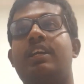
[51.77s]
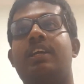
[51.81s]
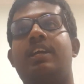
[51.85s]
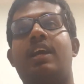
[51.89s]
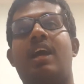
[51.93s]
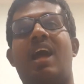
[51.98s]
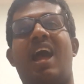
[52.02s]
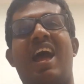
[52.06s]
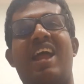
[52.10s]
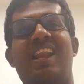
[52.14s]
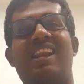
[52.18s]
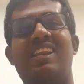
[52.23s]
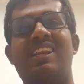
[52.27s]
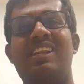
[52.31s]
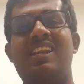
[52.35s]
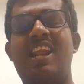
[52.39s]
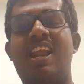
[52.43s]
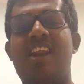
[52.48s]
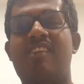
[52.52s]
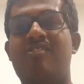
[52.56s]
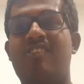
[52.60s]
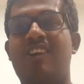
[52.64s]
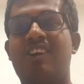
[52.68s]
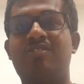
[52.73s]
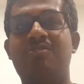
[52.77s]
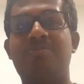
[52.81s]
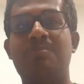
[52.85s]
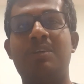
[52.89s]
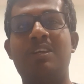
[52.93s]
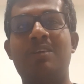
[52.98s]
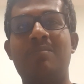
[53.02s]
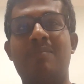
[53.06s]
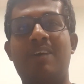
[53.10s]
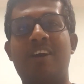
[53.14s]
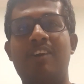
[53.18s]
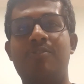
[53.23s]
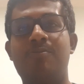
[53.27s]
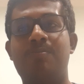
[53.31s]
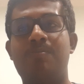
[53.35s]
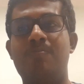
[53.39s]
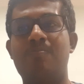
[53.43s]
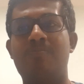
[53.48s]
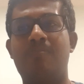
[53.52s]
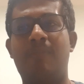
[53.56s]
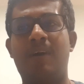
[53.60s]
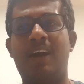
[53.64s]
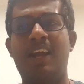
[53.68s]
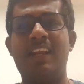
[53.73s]
and trust me,
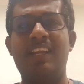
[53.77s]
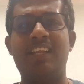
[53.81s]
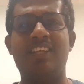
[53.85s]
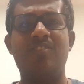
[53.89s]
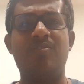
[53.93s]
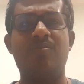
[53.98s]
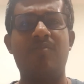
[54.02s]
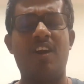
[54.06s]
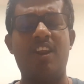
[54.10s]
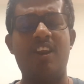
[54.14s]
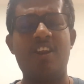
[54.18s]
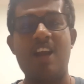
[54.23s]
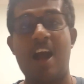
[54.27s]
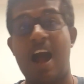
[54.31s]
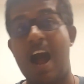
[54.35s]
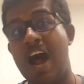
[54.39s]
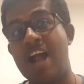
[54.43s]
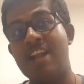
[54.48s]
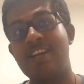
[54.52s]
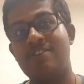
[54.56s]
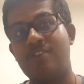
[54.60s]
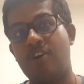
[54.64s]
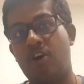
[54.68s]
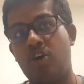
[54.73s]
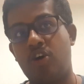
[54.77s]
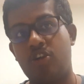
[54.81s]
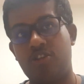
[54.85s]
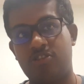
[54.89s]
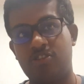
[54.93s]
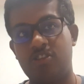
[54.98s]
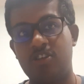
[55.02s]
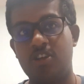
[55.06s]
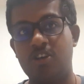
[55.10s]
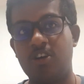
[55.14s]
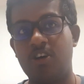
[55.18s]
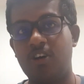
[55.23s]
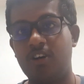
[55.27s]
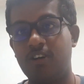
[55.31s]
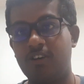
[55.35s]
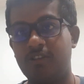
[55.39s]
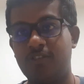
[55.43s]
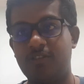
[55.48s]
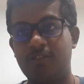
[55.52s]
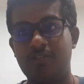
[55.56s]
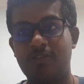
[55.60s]
mine is very unorthodox.